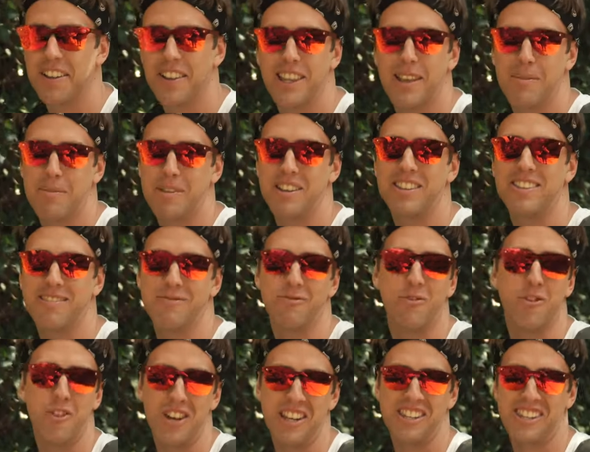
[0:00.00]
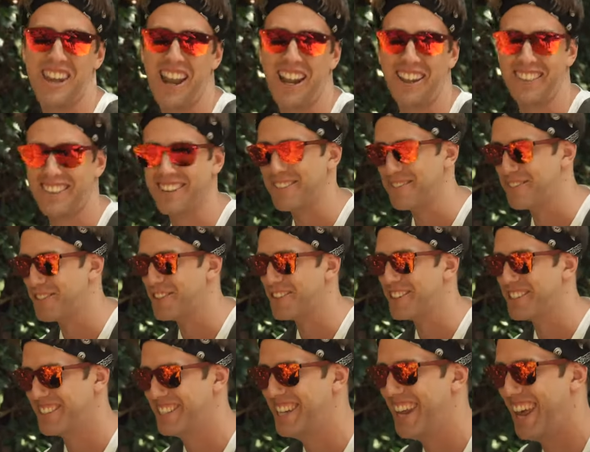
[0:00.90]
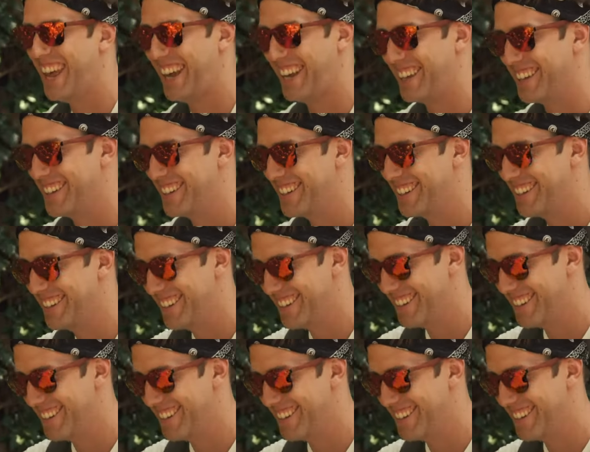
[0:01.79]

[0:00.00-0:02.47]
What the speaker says: Let me recheck that for a second.